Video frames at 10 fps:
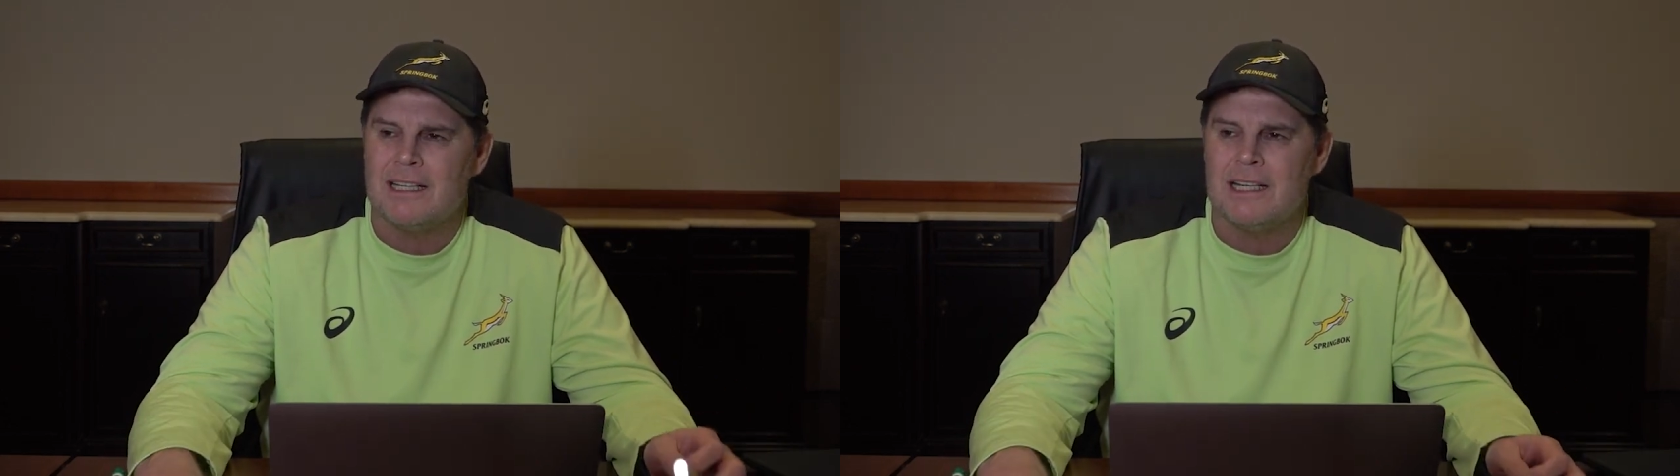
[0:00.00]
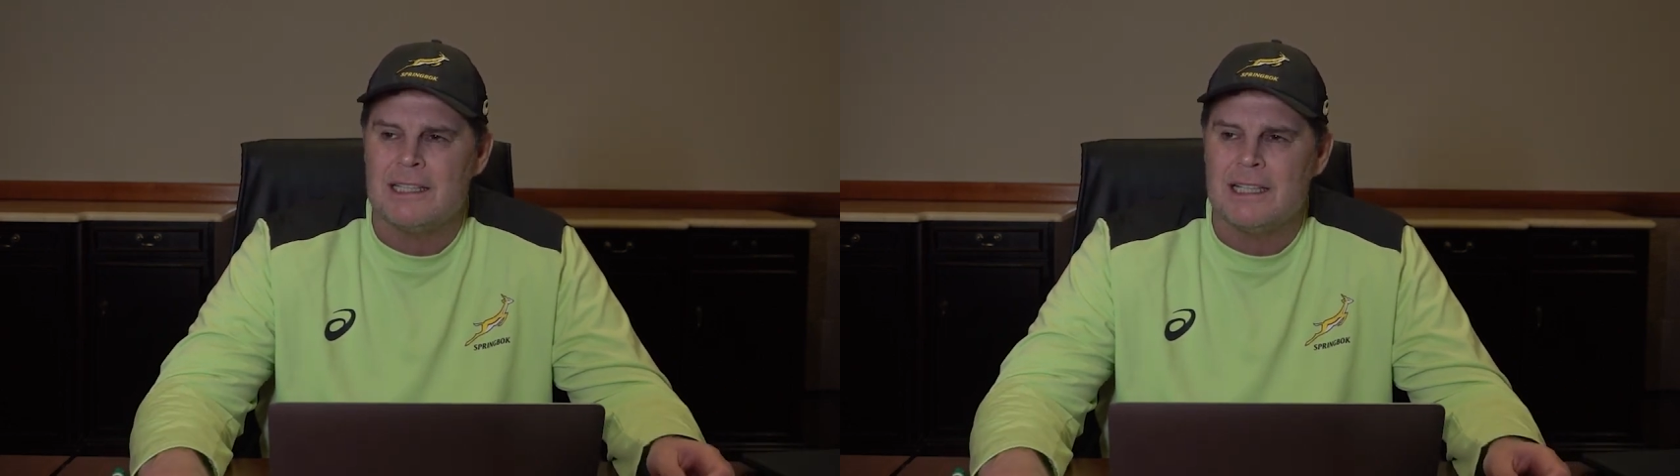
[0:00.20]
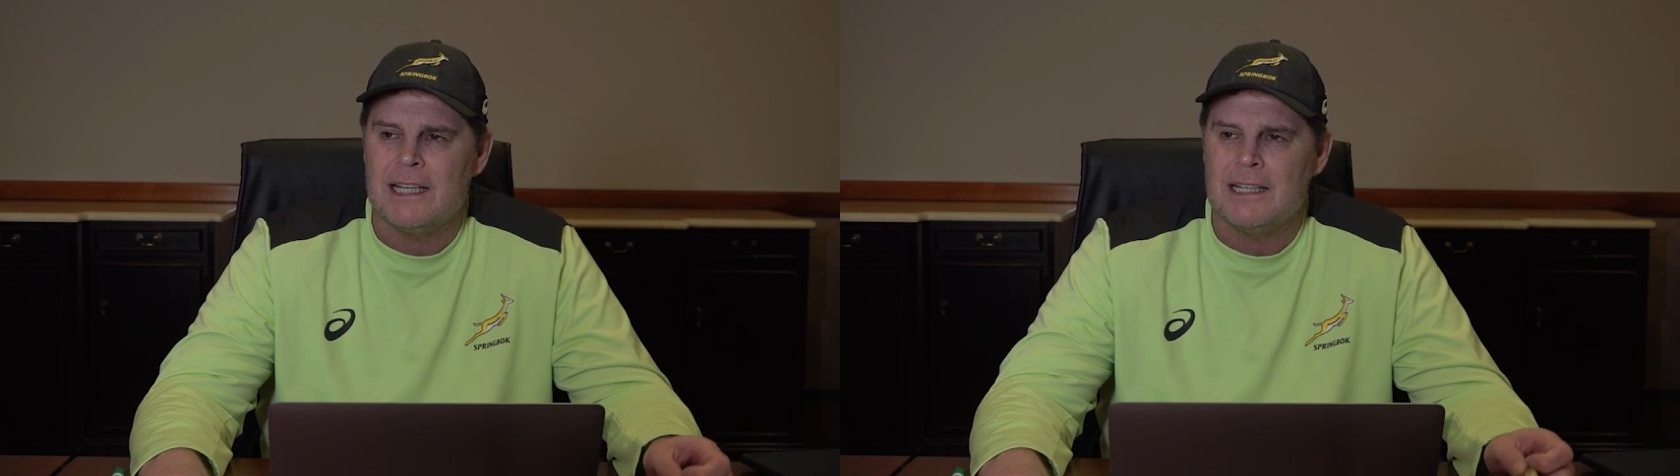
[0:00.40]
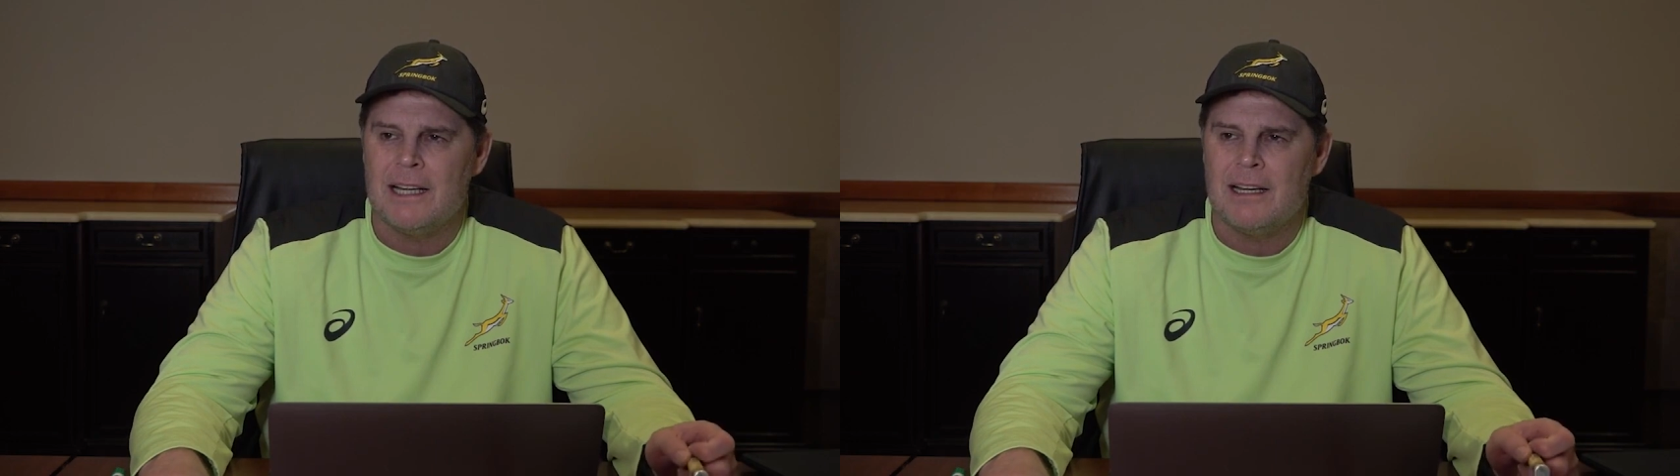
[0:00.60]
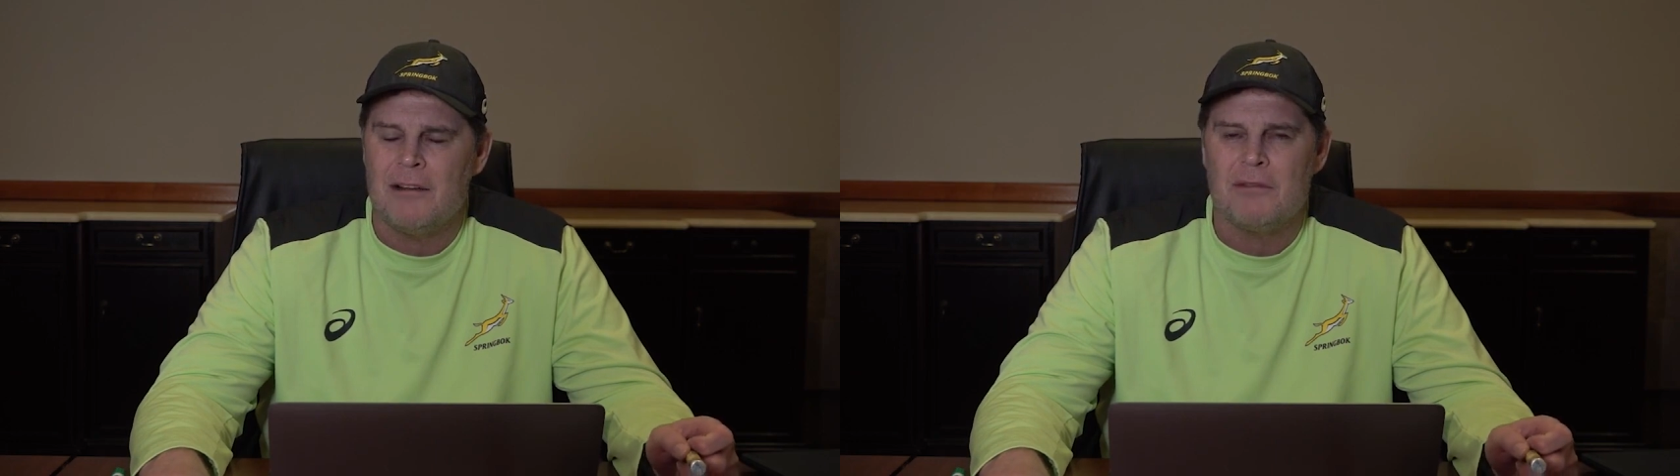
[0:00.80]

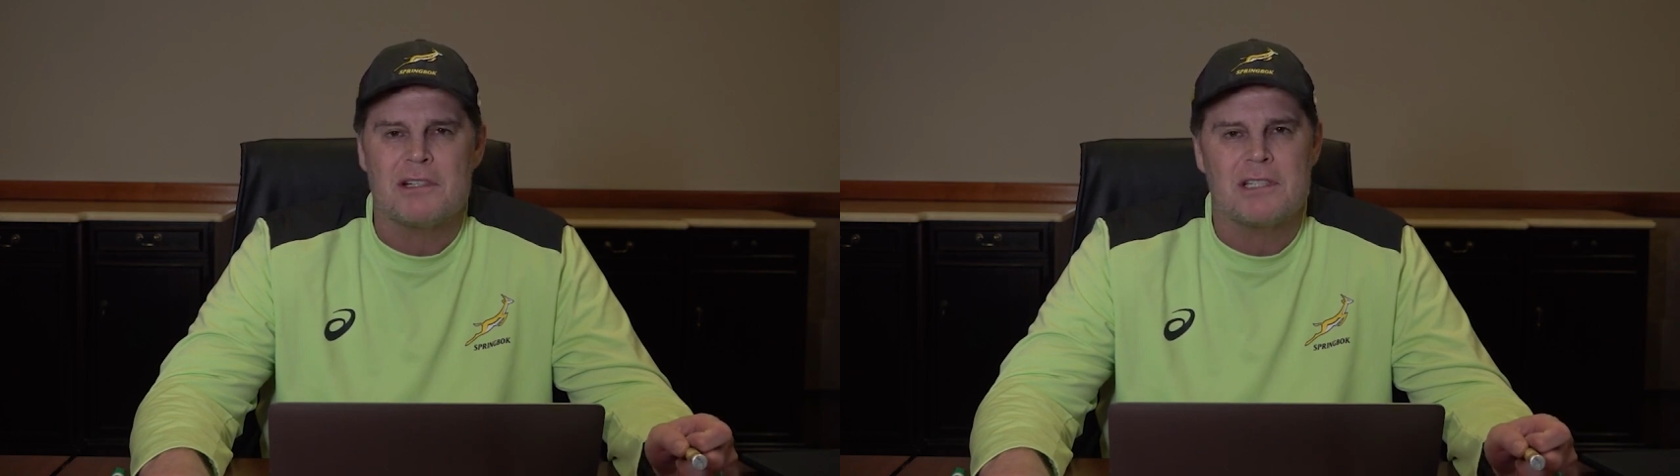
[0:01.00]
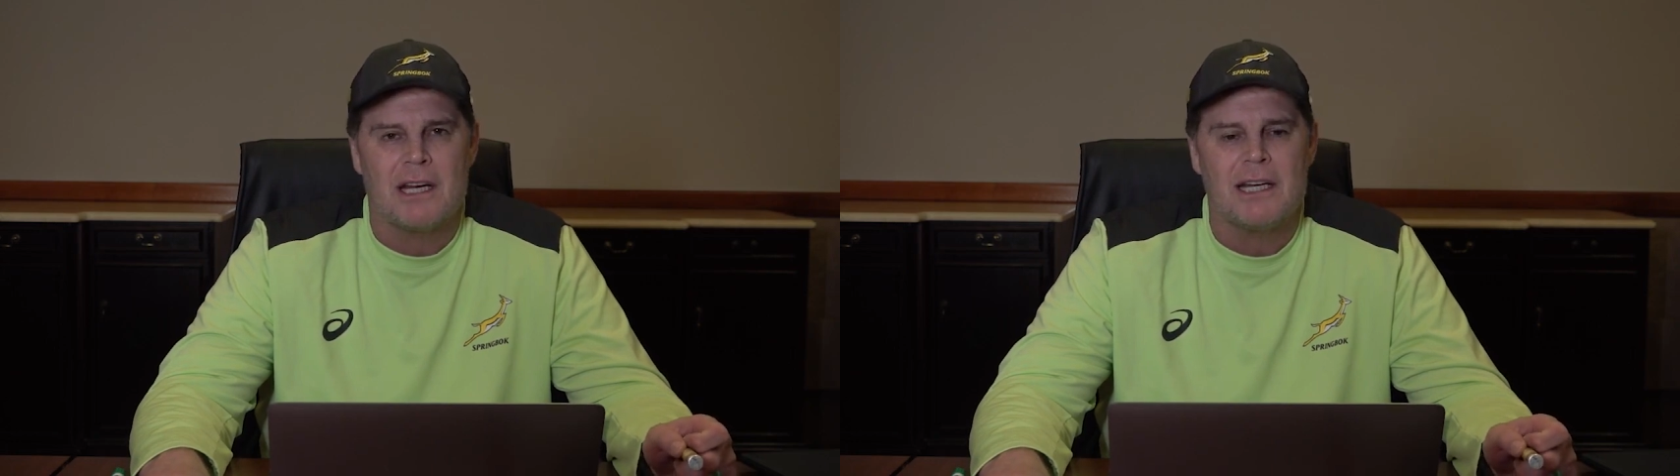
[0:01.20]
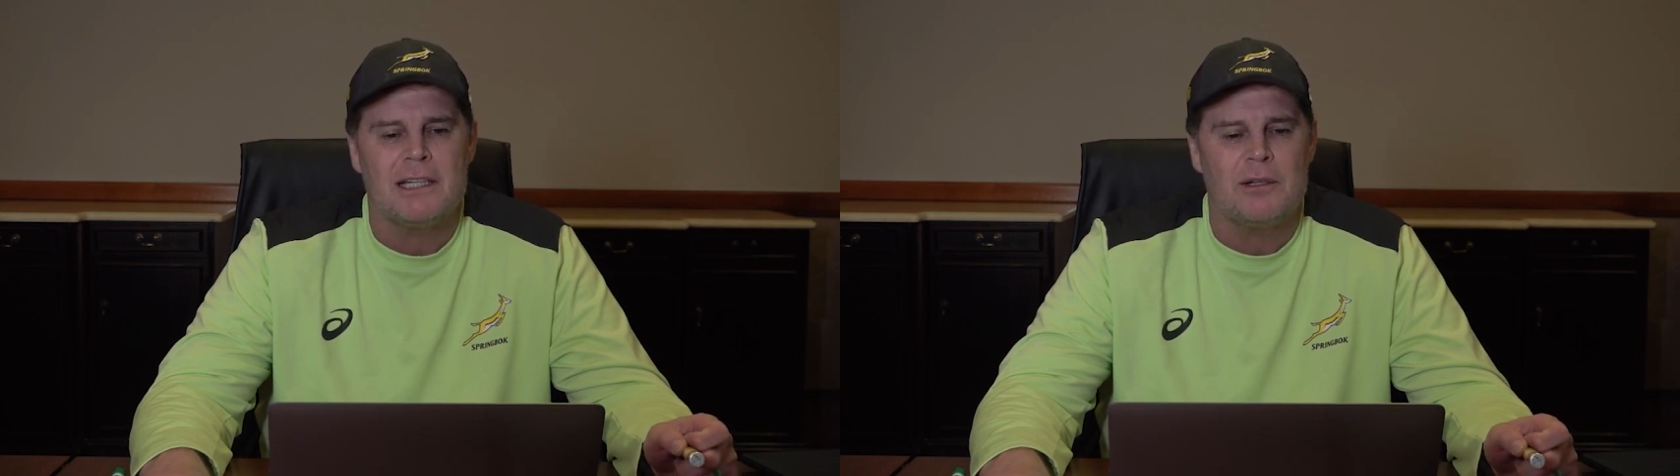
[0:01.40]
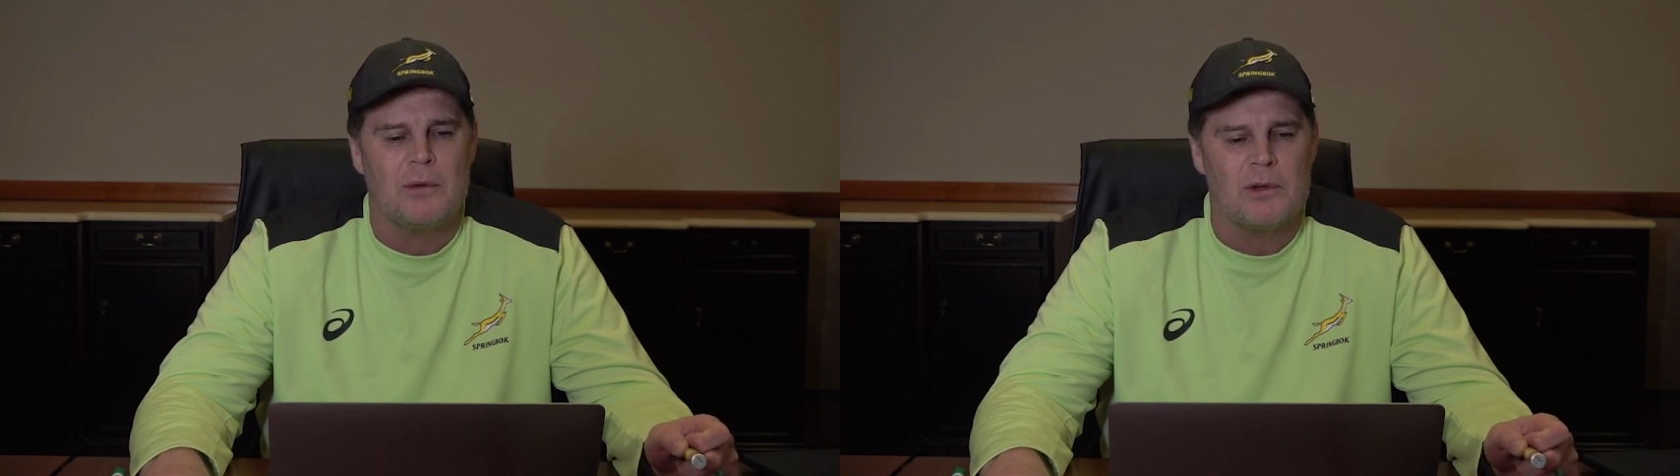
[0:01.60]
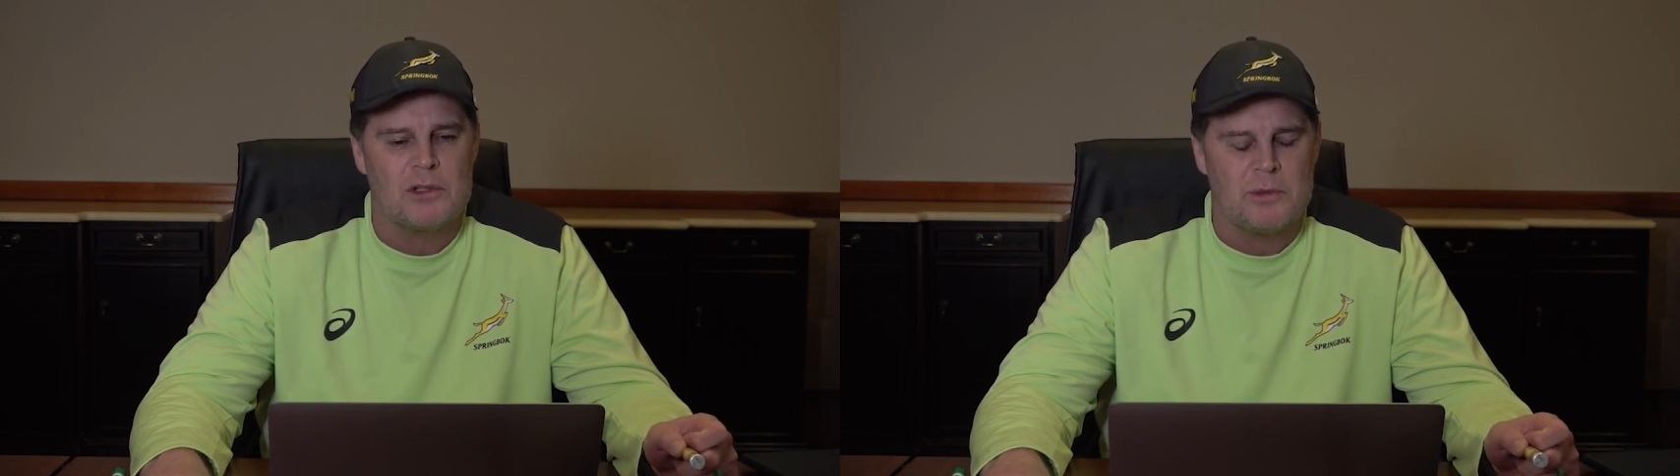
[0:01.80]
and
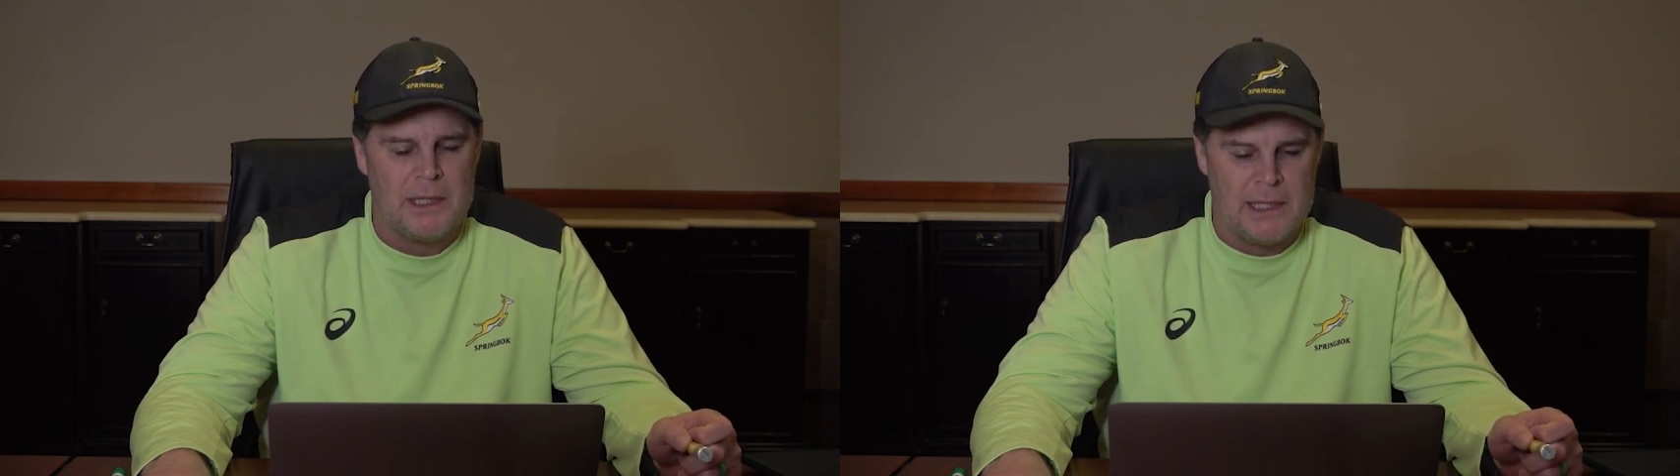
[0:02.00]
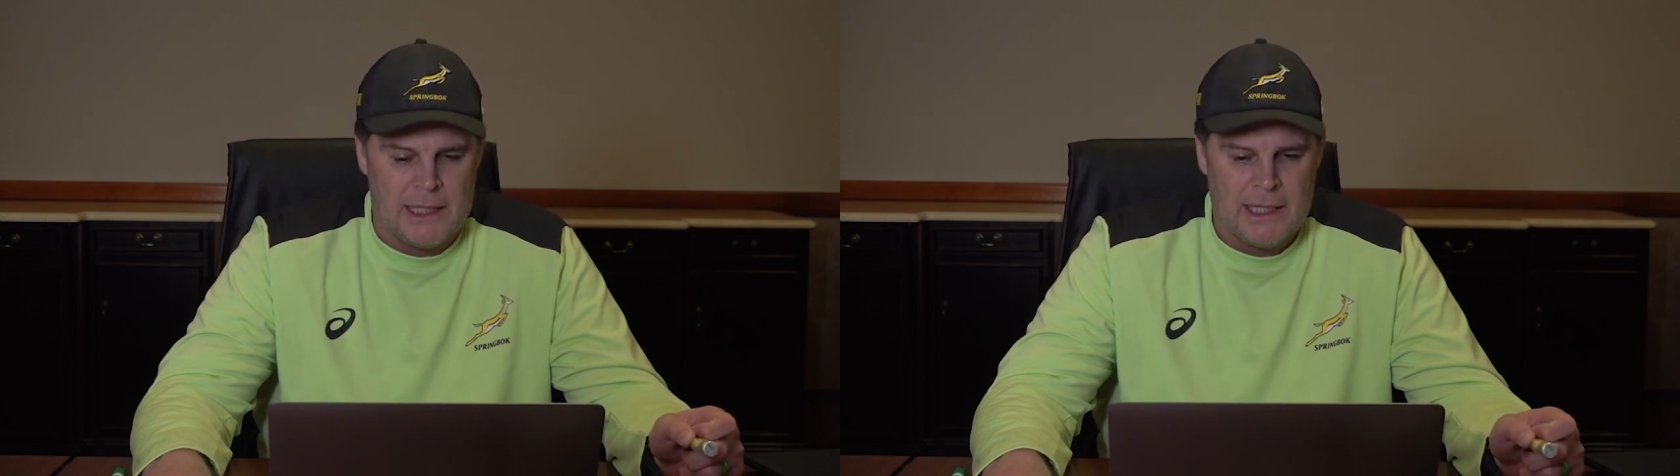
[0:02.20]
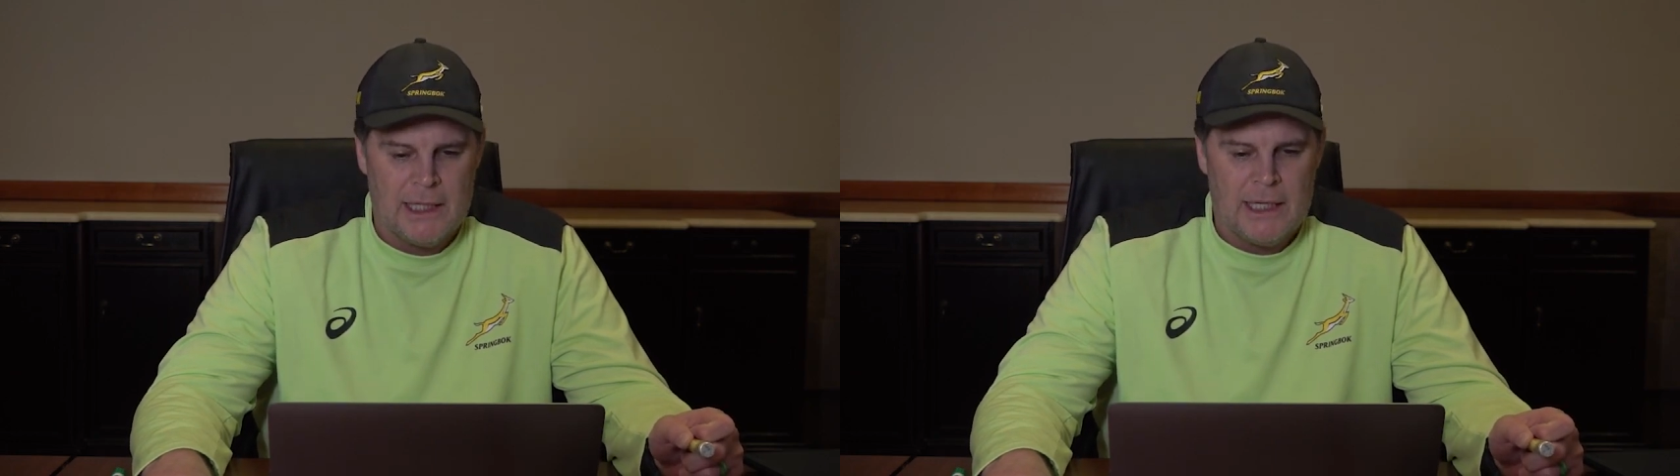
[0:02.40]
frustrating was when